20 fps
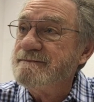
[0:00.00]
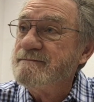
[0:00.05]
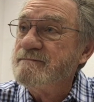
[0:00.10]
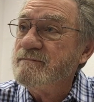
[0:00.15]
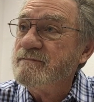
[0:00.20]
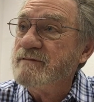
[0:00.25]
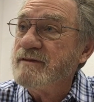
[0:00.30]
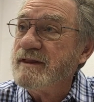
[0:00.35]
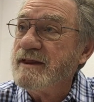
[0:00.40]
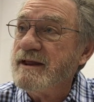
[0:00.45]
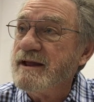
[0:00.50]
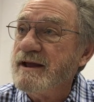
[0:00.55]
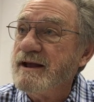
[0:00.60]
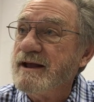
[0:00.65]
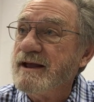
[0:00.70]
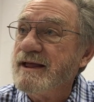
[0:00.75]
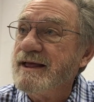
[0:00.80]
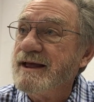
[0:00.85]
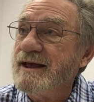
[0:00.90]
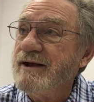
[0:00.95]
Oh,
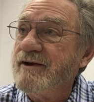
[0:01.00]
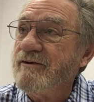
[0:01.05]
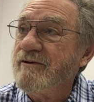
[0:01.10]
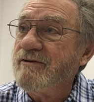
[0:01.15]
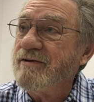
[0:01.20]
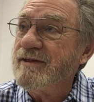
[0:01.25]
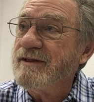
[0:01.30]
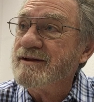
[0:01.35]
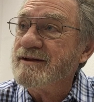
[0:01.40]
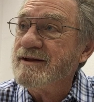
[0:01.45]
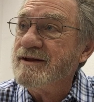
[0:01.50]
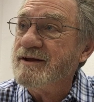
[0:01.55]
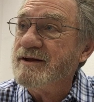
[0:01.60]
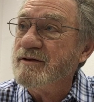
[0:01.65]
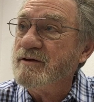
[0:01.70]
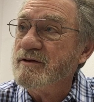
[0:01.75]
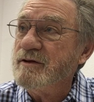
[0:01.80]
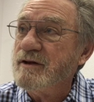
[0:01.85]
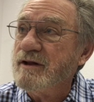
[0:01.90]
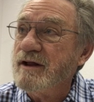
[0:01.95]
the eldest?
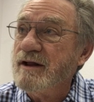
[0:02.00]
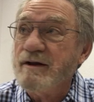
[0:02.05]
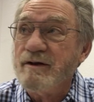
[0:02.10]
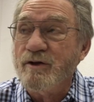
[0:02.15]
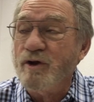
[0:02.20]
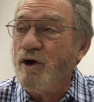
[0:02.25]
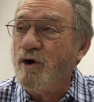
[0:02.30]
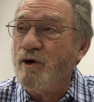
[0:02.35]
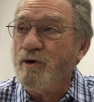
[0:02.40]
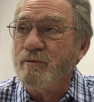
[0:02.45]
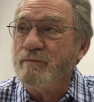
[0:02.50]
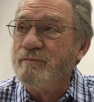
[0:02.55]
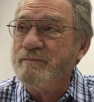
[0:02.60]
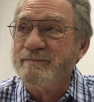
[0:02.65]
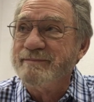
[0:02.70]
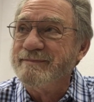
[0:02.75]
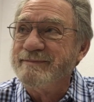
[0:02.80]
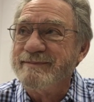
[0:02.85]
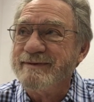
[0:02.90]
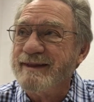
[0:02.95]
No. no. No.
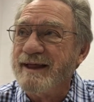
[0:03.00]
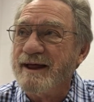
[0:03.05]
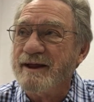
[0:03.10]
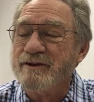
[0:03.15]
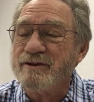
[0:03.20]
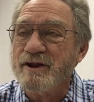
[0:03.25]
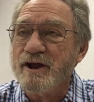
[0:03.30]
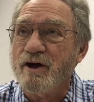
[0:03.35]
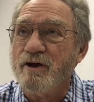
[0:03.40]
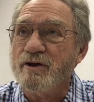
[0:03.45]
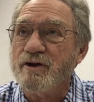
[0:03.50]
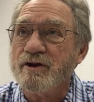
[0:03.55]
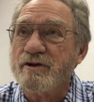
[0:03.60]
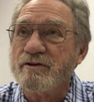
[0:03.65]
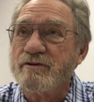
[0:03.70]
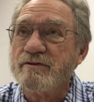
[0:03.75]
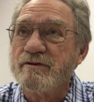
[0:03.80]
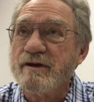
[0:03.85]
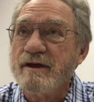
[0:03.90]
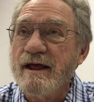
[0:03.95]
Not the
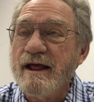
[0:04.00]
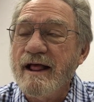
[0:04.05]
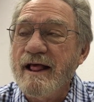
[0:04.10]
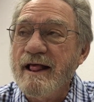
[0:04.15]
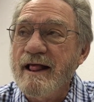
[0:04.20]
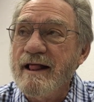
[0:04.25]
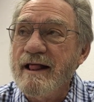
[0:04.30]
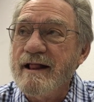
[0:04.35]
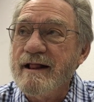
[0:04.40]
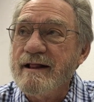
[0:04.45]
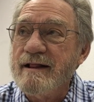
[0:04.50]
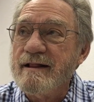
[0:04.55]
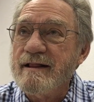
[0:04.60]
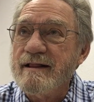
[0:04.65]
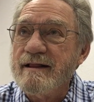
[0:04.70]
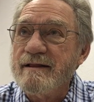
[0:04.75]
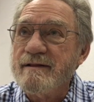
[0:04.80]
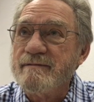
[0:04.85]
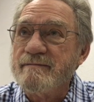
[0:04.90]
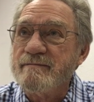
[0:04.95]
eldest. The uh...
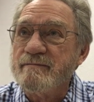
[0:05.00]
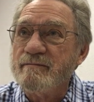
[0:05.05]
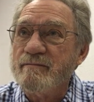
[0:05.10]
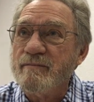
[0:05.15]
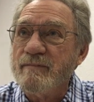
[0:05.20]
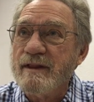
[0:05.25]
Reuben?